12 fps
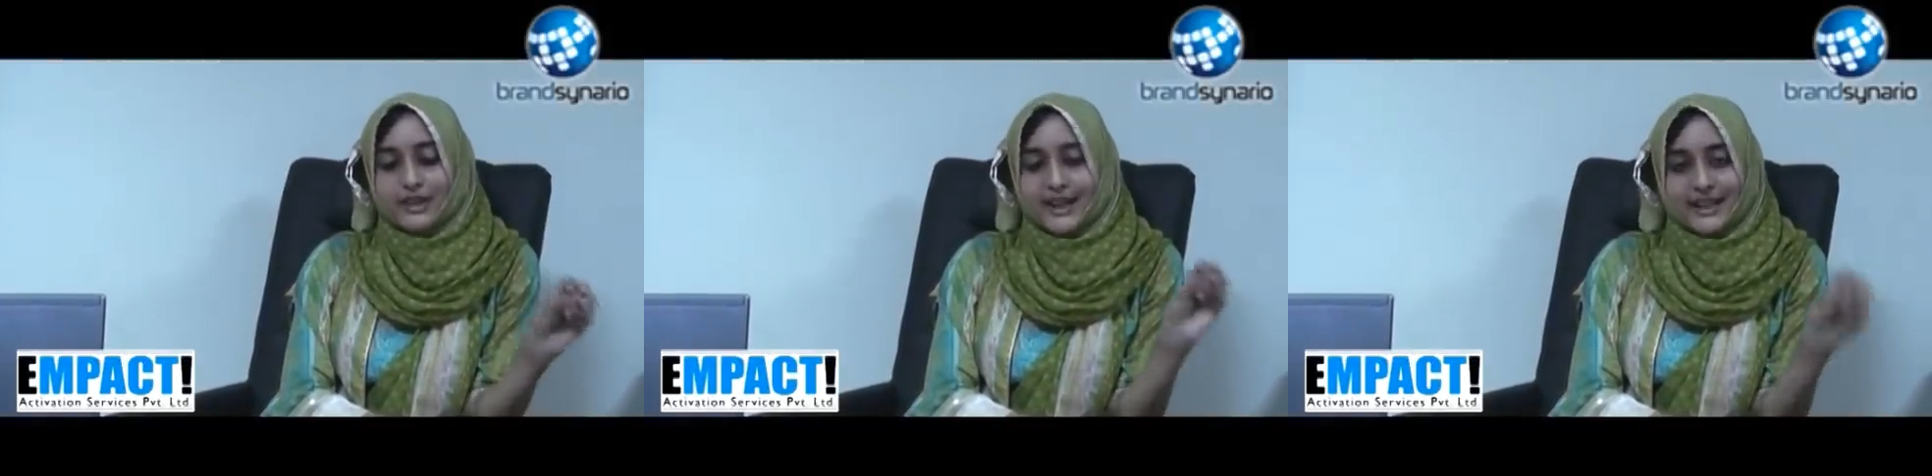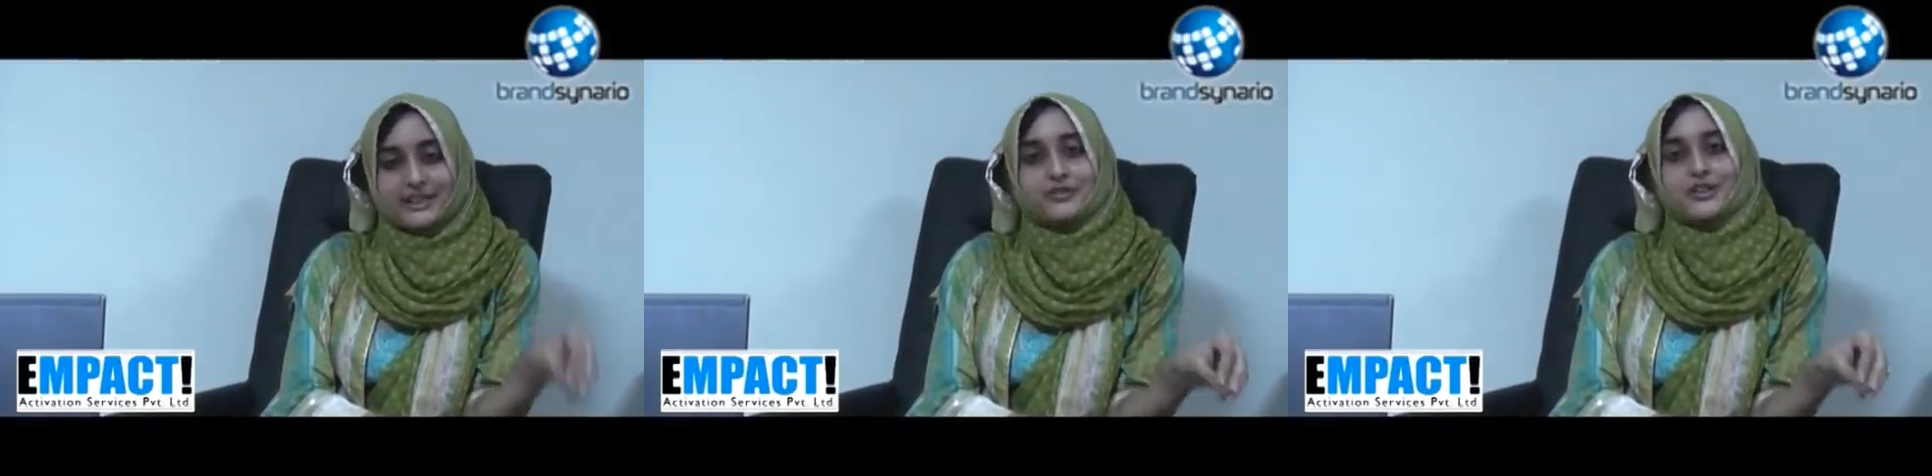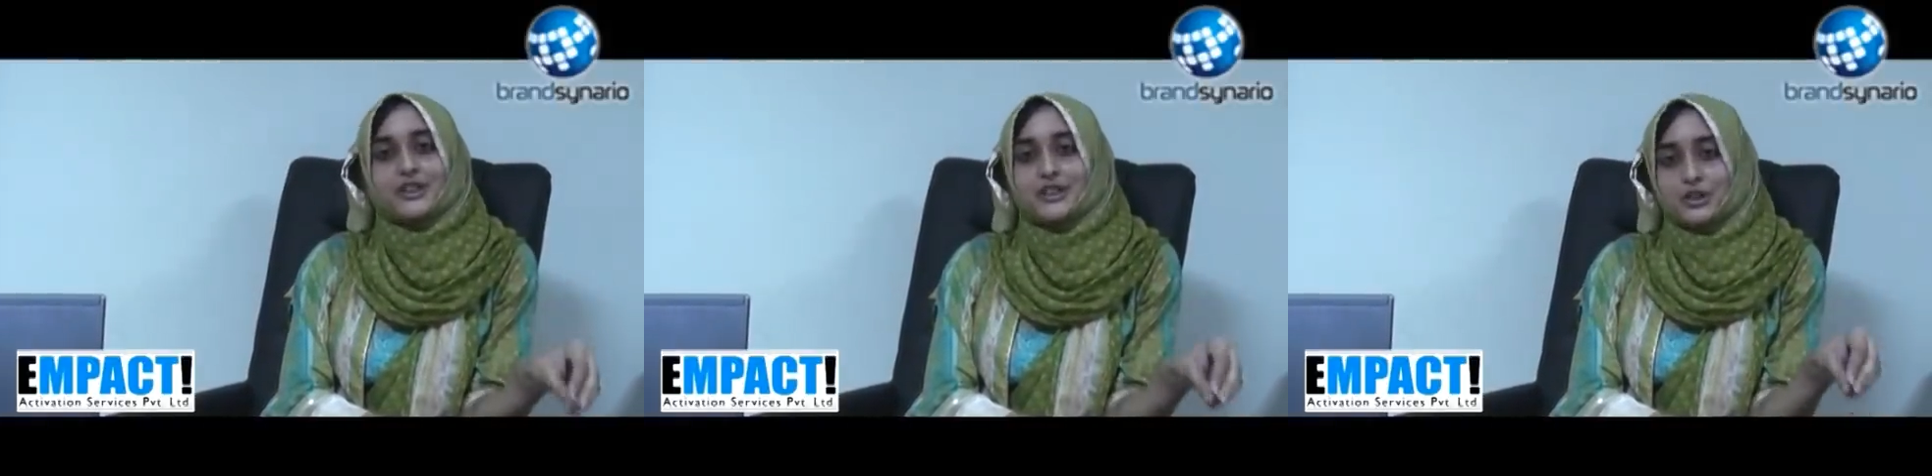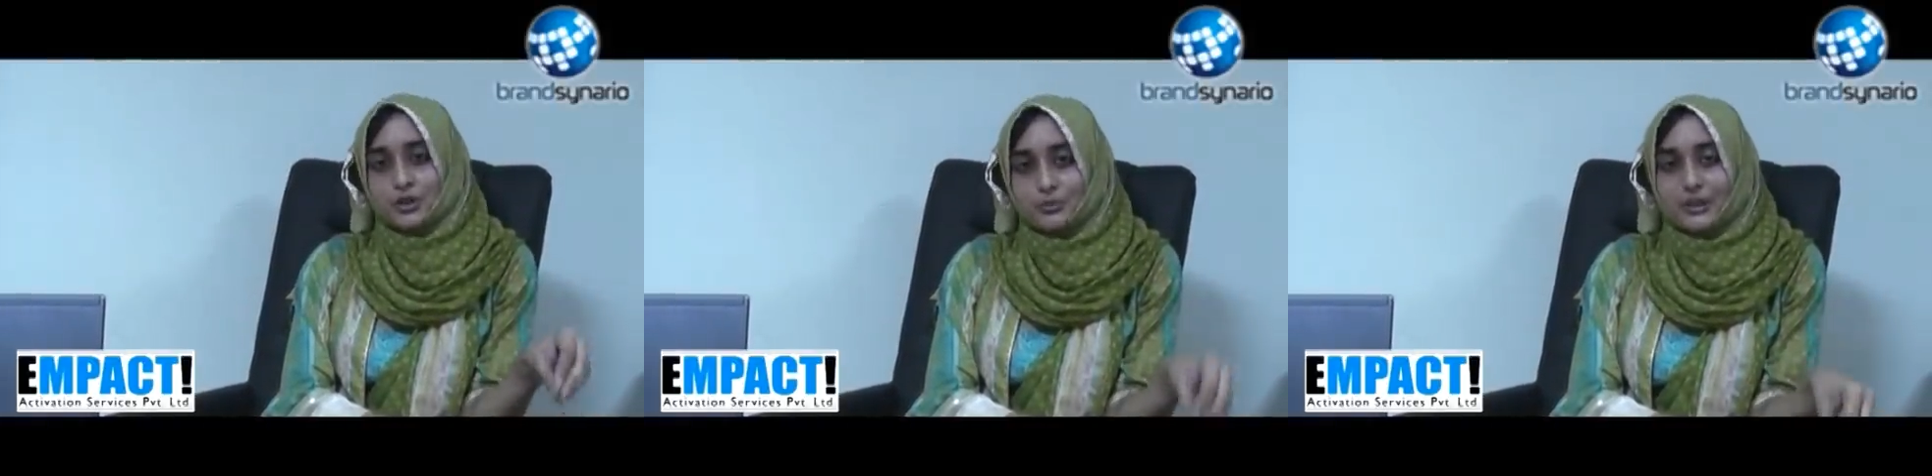
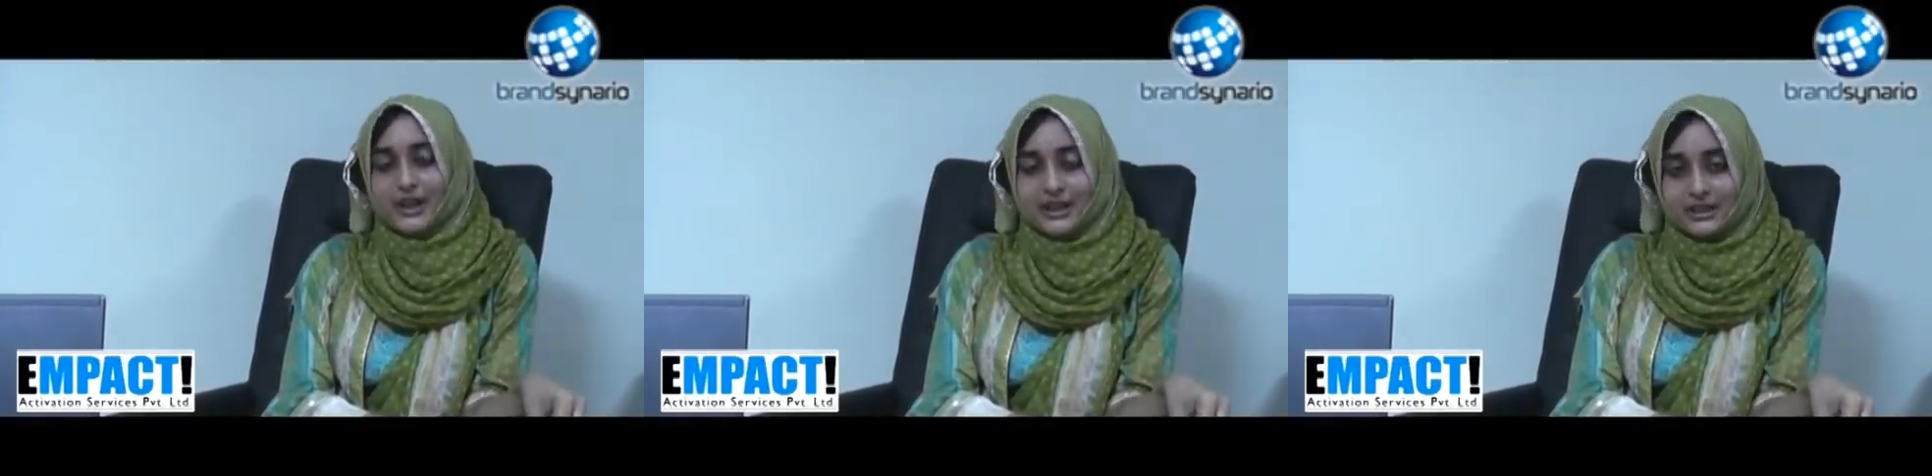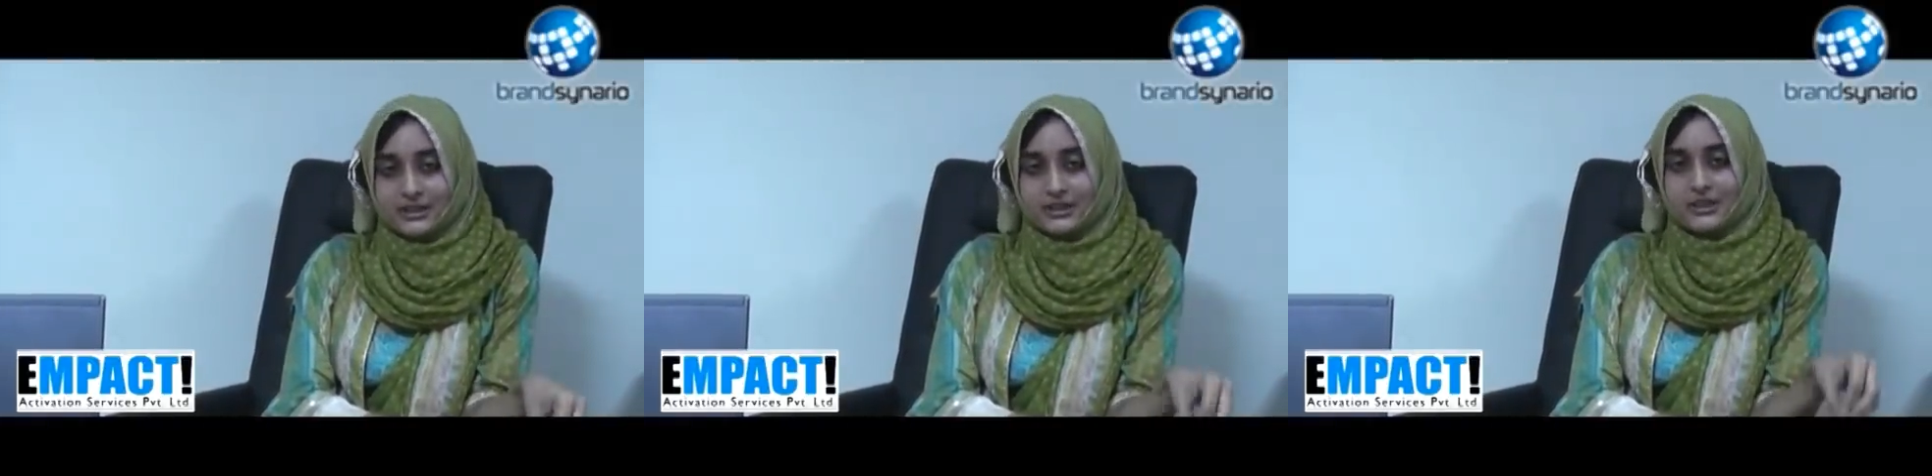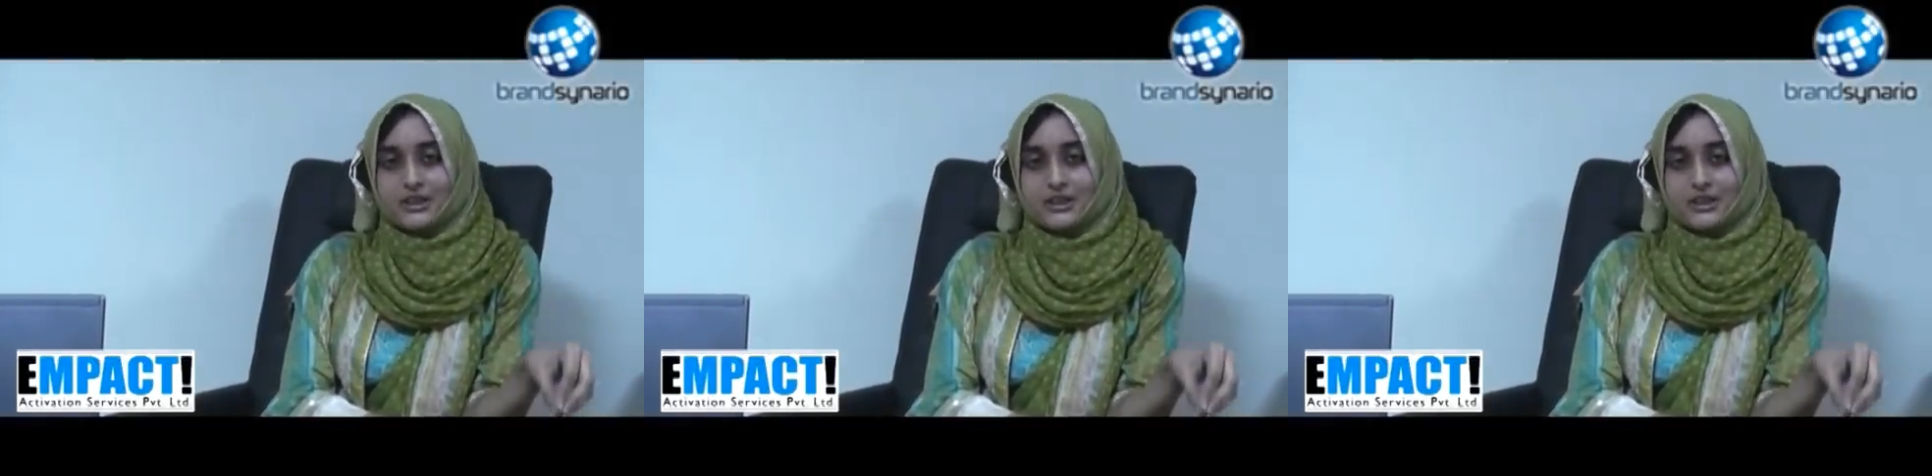activating your brand,